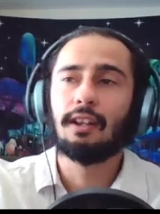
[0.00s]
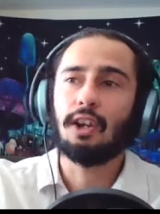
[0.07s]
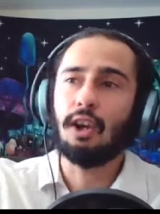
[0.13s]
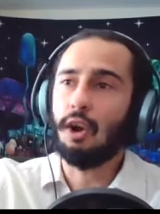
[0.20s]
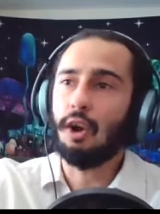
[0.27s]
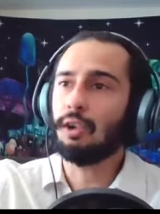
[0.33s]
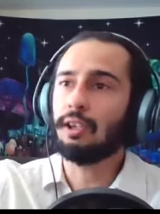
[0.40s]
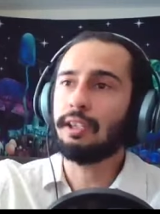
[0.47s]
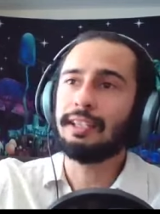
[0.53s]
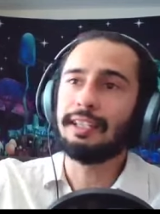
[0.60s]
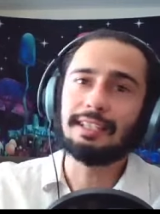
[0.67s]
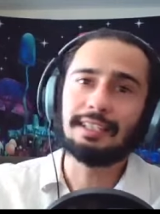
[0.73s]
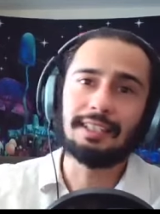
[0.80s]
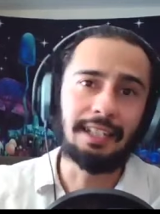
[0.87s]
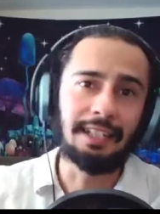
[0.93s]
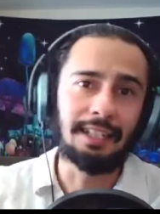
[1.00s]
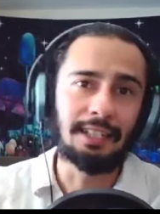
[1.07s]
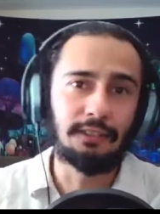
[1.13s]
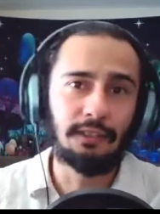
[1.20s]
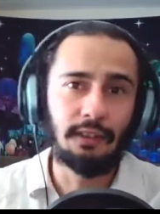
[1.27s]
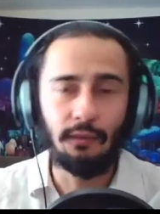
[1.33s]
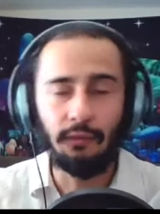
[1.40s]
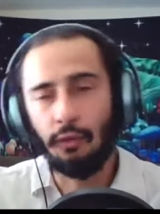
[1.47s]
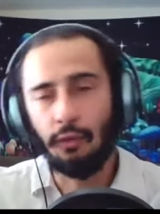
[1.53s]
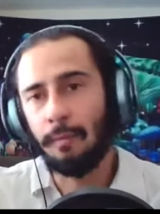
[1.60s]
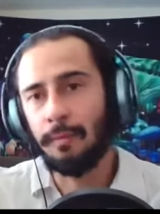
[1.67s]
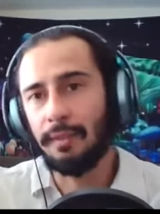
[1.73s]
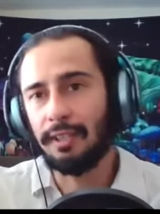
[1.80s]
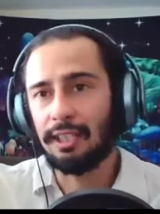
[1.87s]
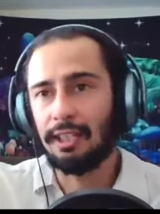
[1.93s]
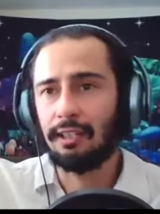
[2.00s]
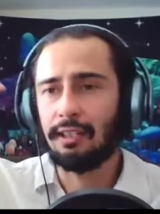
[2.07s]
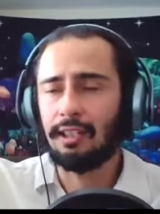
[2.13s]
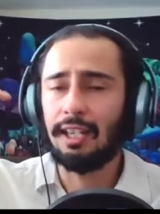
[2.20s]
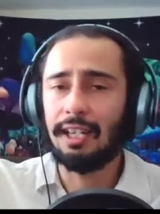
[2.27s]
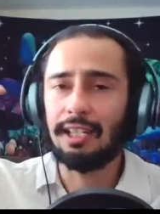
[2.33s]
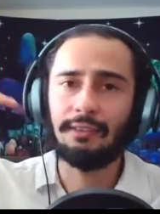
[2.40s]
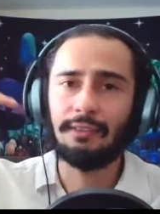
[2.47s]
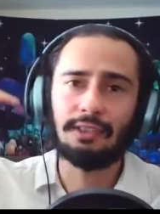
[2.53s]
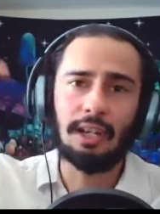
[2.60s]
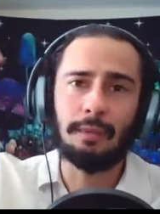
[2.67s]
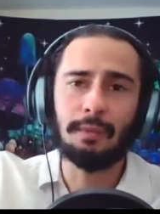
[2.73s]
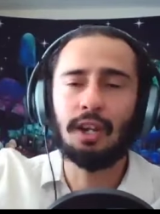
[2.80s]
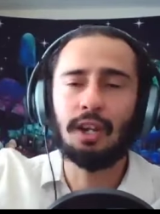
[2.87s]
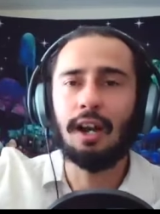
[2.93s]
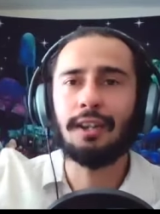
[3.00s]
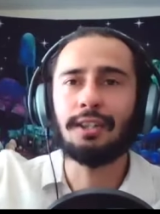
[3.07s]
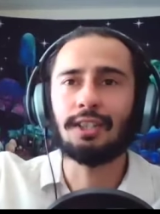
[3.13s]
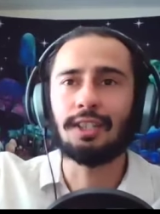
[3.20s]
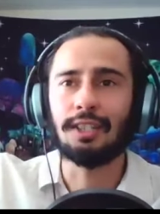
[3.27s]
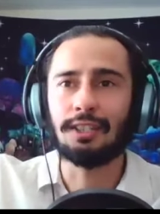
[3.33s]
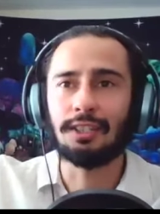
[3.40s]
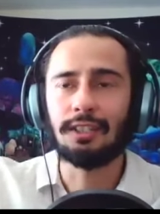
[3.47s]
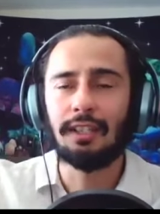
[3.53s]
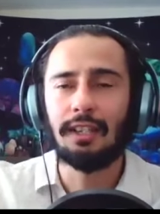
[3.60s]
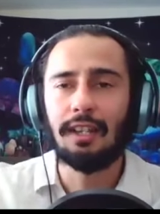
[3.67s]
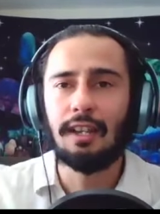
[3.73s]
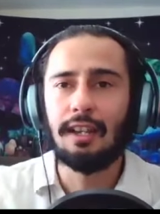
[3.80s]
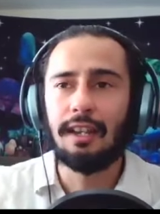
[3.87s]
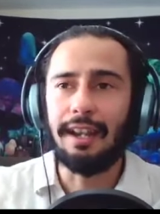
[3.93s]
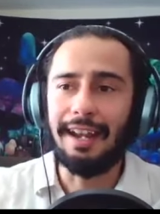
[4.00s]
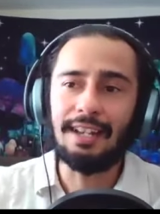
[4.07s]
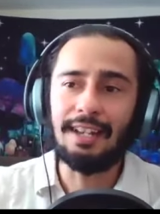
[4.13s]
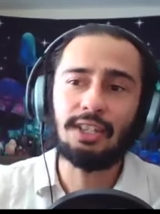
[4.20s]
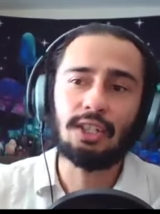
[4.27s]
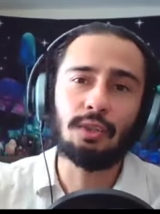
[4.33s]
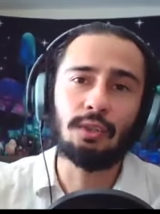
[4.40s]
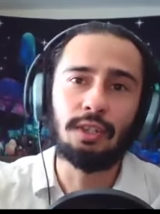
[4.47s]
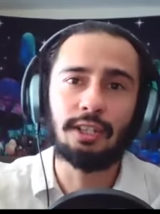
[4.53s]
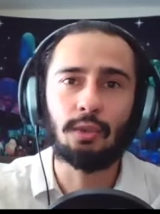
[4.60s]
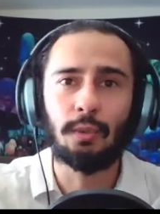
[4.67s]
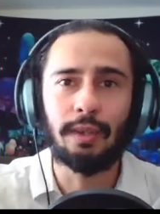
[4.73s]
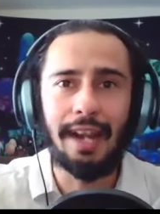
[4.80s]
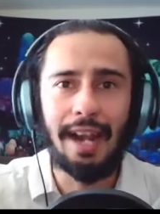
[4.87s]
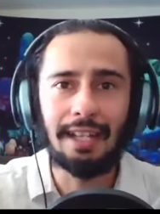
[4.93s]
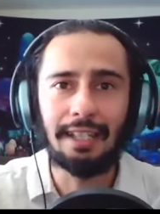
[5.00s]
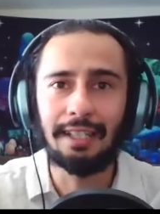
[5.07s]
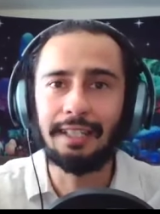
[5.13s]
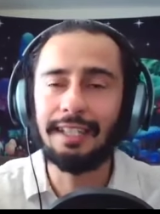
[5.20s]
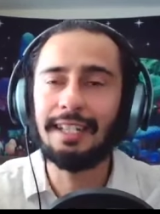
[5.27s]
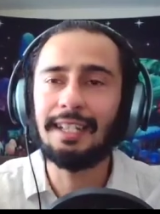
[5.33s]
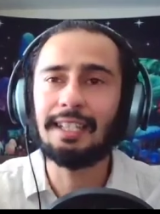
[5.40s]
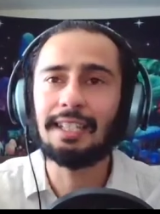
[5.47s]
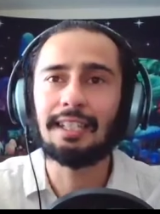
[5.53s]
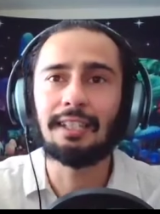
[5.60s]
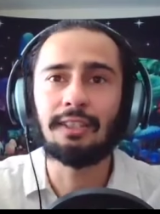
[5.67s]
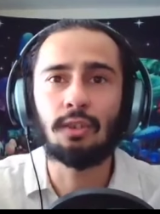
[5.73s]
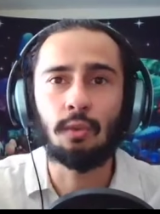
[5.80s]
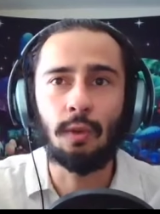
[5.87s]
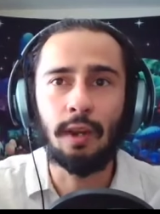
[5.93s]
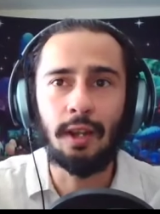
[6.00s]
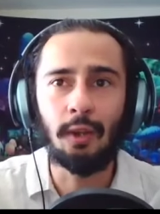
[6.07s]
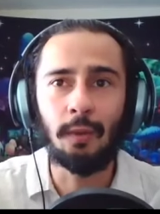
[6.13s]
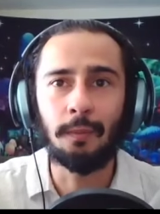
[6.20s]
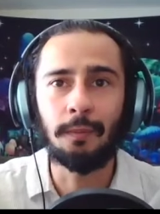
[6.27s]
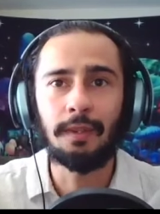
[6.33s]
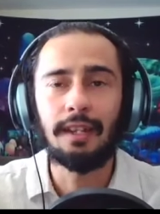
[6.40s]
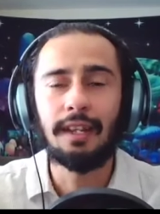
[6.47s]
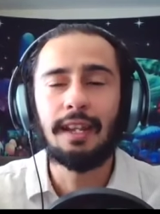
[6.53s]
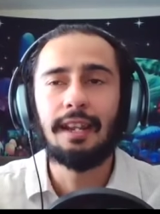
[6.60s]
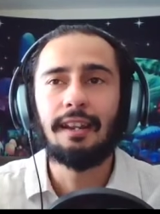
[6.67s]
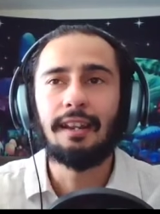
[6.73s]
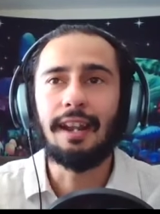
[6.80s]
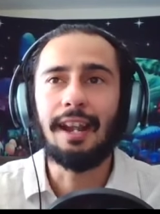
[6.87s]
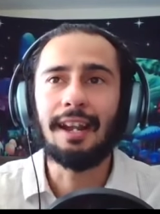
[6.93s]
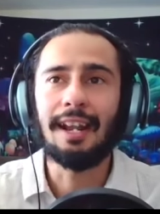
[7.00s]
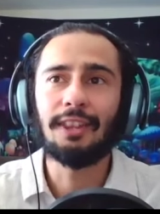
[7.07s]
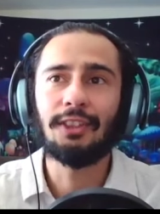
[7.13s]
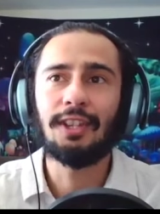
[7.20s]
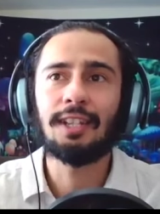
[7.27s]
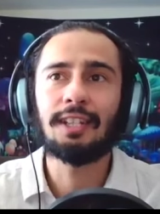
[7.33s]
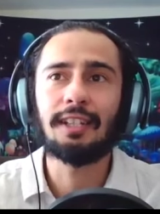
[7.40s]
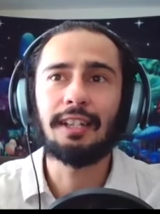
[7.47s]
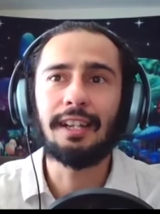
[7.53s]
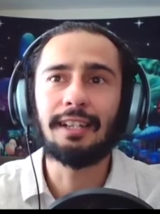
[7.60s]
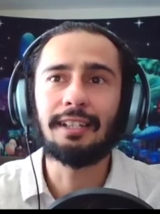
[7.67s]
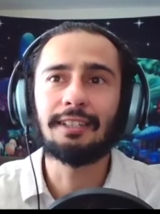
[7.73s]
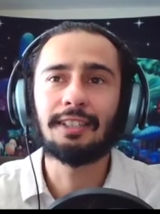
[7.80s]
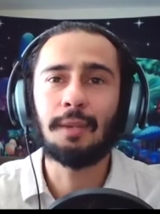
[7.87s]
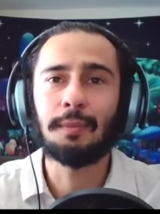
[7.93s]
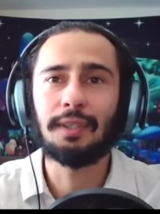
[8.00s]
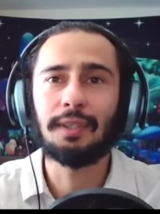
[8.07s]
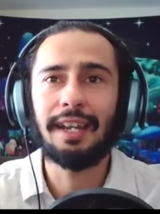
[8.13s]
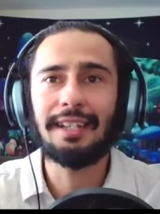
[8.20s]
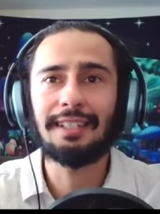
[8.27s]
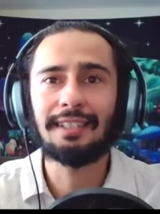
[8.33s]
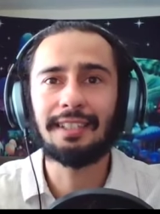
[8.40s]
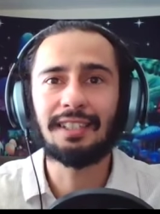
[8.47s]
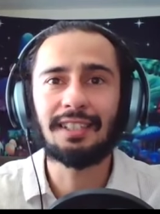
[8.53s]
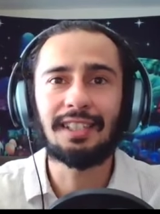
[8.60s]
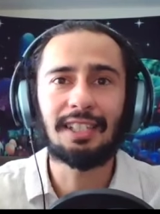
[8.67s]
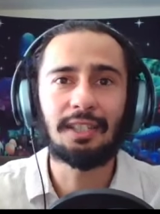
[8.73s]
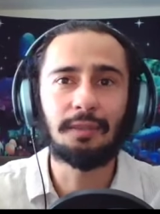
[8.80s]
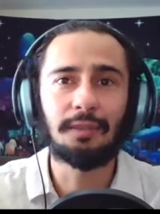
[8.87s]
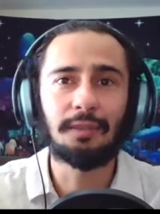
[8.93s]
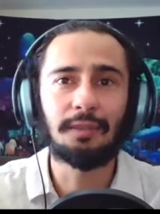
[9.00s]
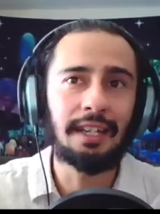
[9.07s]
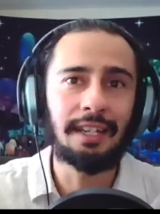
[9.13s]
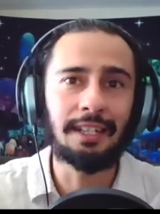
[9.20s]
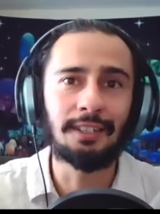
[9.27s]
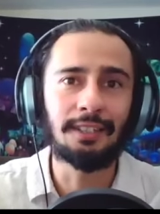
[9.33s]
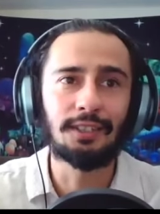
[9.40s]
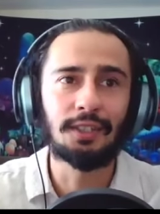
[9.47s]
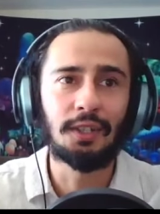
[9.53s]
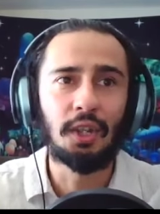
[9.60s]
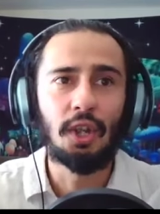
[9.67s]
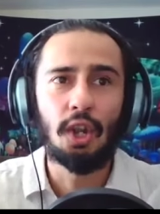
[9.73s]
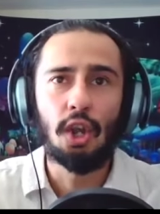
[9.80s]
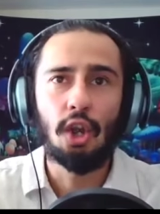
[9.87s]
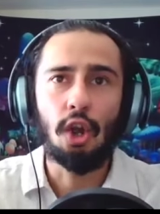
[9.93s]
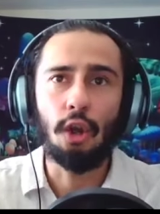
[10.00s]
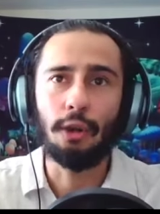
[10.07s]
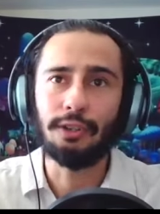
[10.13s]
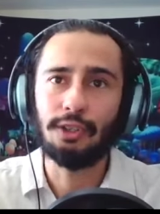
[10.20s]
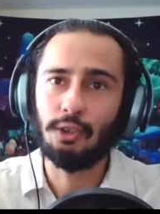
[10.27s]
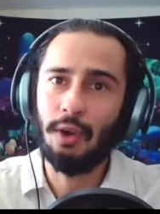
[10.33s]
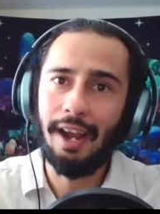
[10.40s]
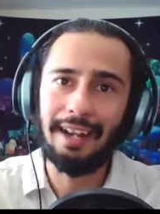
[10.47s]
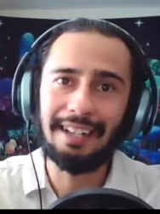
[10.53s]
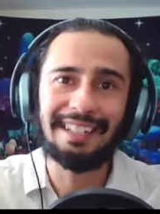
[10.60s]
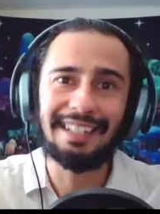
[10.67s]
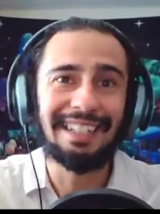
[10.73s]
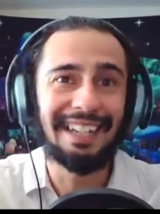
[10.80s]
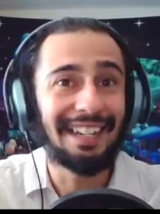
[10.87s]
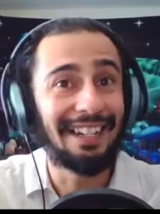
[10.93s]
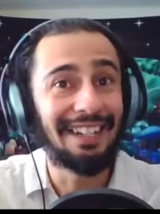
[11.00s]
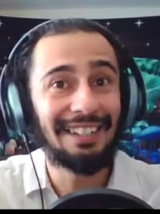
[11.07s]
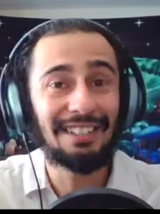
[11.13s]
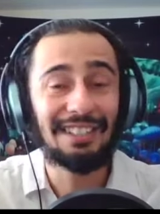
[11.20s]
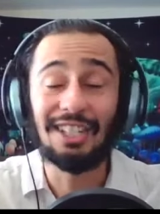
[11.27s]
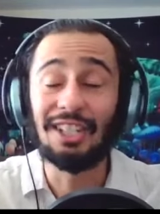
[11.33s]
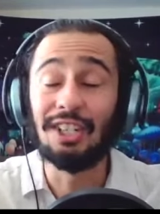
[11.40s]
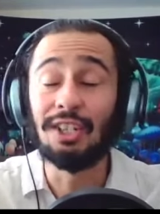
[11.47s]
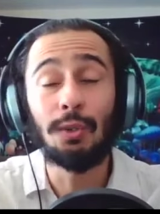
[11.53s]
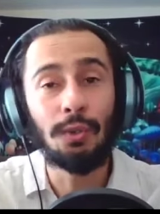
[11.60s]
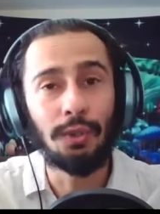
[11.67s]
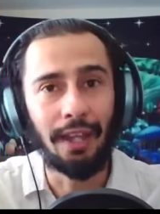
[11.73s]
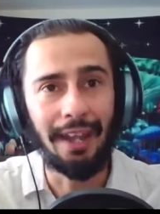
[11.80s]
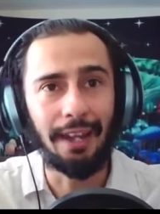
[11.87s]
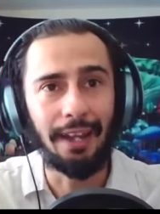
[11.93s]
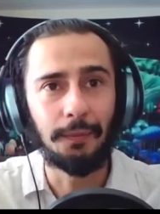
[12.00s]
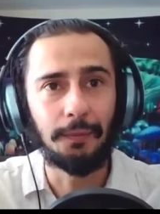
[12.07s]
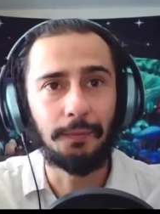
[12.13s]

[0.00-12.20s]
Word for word: calling these things from the collective subconscious into this reality into this realm and i think and in some cases these beings are trying to get us to do that